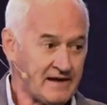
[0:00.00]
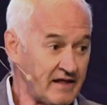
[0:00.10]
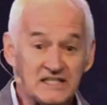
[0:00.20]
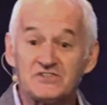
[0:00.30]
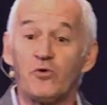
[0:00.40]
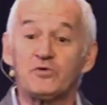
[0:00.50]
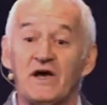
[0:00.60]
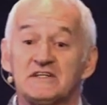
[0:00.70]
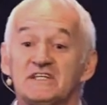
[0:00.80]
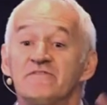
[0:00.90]
Now, that's
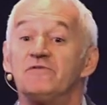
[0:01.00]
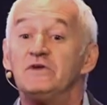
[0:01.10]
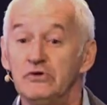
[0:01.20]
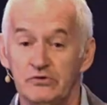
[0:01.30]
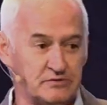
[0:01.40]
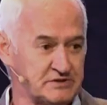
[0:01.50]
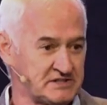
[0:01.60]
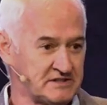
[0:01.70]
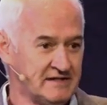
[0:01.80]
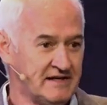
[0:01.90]
4,000
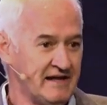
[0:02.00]
views.